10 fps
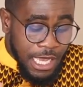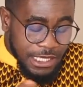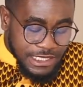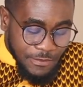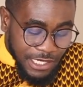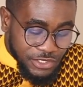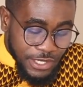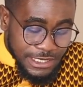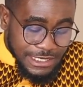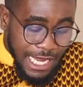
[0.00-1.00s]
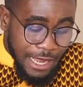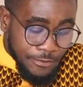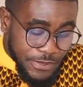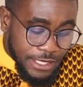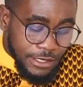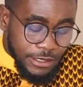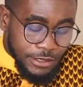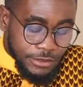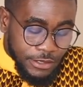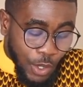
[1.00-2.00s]
Smart Trends can be
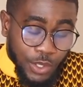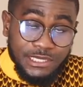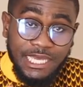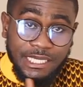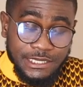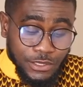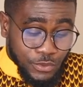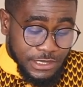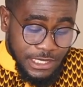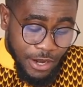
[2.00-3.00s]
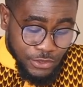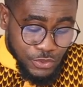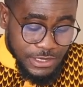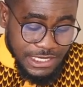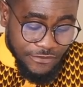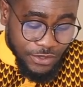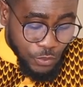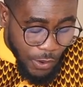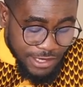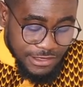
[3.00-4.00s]
contacted on
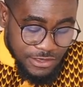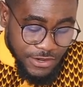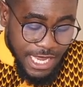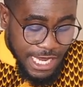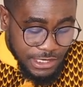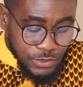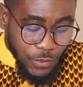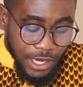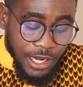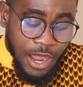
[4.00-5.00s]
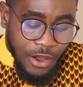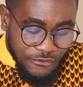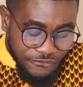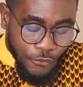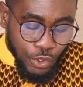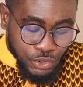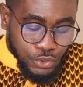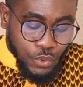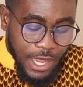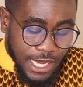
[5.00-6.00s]

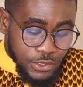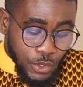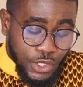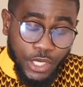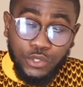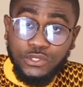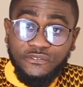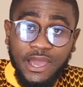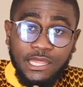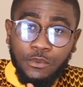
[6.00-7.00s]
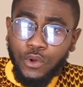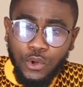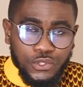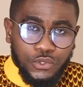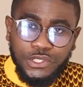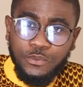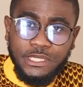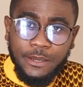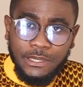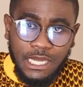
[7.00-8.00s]
027-1381-428, or you can also find them on all social
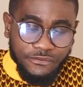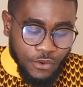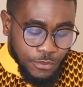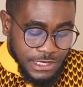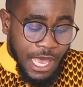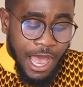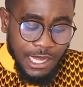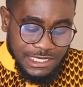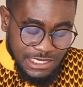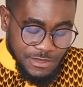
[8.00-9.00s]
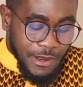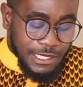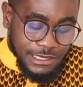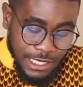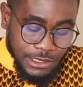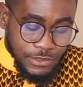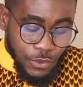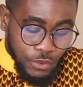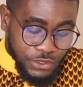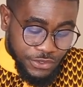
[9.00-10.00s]
media platforms at
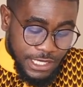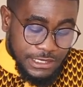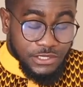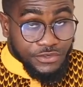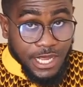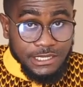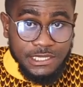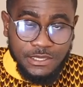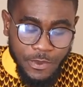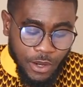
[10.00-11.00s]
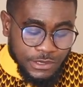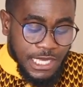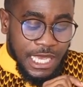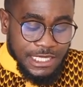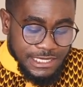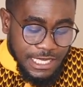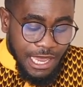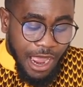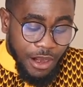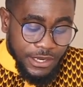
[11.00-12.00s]
smart_trends. Trends is spelled
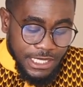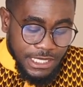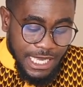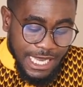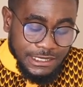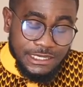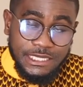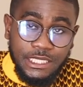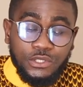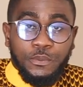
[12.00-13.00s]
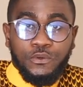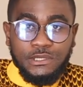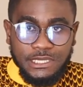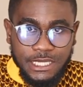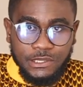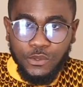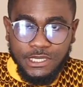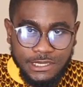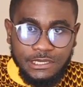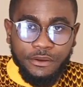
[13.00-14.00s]
TRENDZZ on
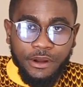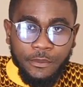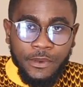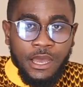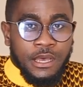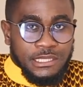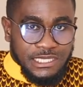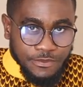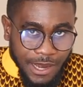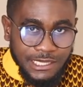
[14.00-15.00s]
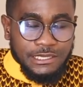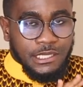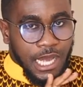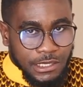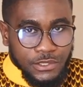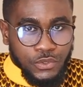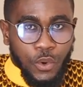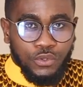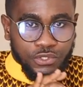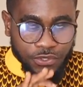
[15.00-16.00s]
Instagram.
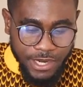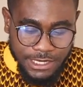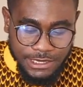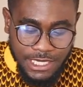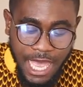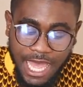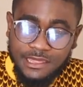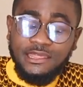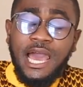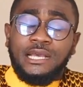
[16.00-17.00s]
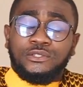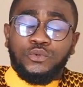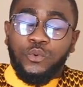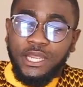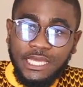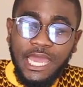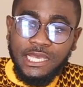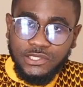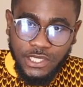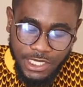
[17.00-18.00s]
Smart_trends. And thanks to Queen
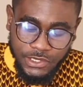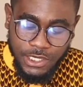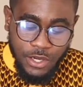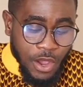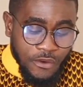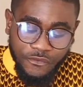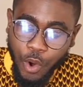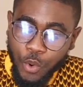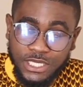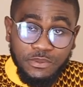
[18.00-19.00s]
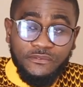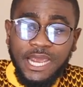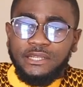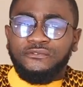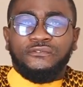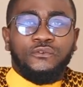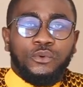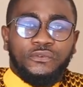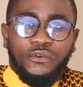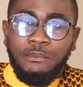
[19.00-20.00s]
Kesh Kitchen for always providing
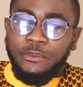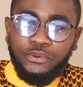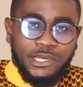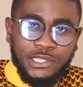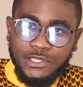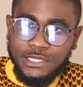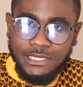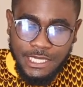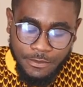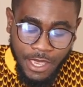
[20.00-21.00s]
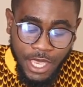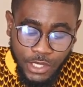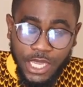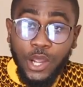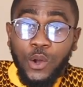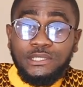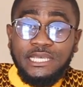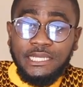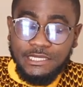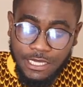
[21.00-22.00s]
food for my production team. You can
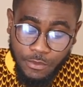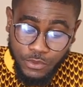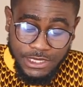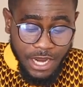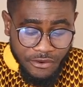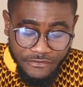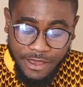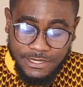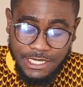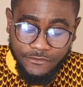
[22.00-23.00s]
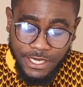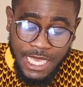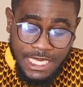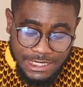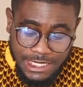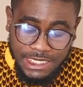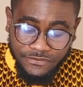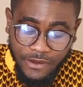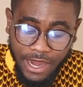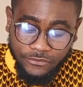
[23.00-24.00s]
contact them on 057
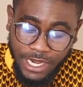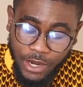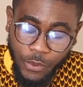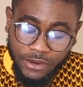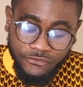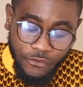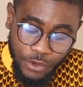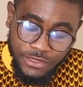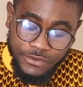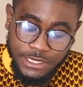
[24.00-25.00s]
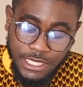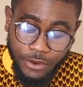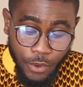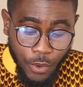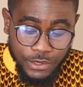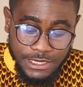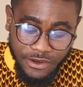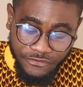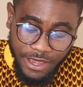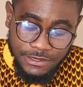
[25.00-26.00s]
6591 430 or
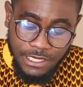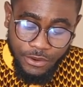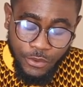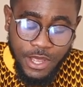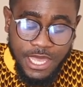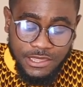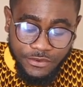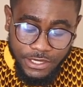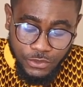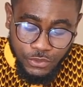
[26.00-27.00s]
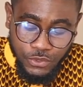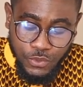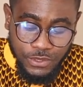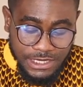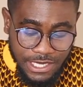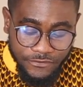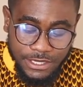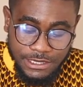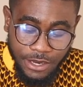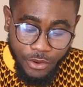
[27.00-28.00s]
050 322
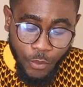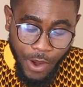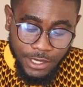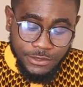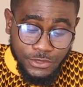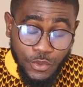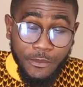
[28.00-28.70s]
7012.